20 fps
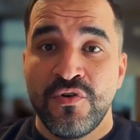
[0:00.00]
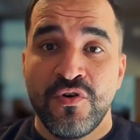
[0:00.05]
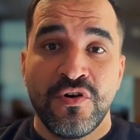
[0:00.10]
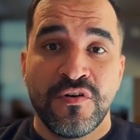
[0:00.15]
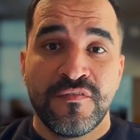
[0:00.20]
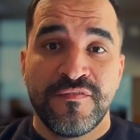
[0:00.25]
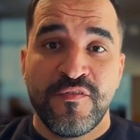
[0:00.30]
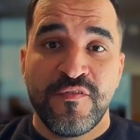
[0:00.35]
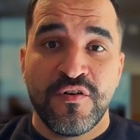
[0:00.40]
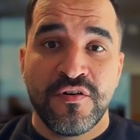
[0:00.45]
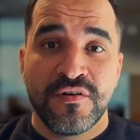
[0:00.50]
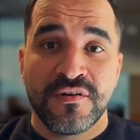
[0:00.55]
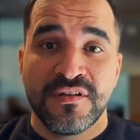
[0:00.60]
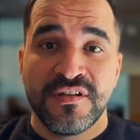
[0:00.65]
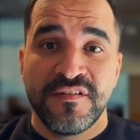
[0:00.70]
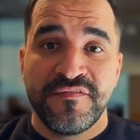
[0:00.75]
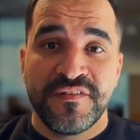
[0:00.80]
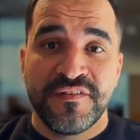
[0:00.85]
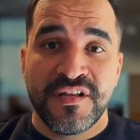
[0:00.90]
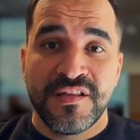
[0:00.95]
or for
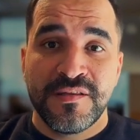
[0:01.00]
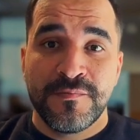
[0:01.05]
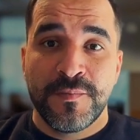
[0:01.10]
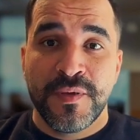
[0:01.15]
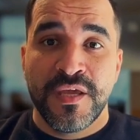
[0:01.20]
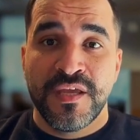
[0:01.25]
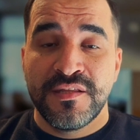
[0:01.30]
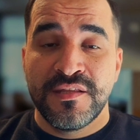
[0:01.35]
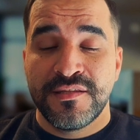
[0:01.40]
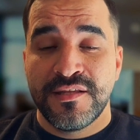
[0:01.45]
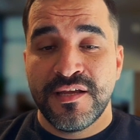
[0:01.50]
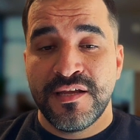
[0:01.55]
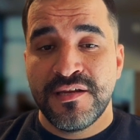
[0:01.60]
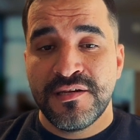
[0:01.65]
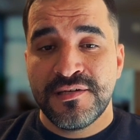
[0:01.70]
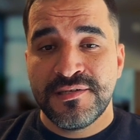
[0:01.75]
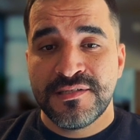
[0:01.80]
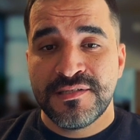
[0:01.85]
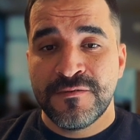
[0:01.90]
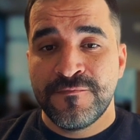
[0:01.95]
different paid
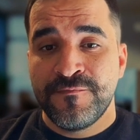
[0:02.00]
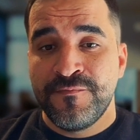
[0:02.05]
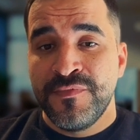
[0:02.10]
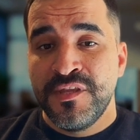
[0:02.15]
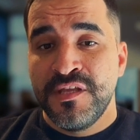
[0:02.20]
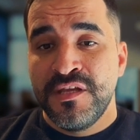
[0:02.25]
tiers.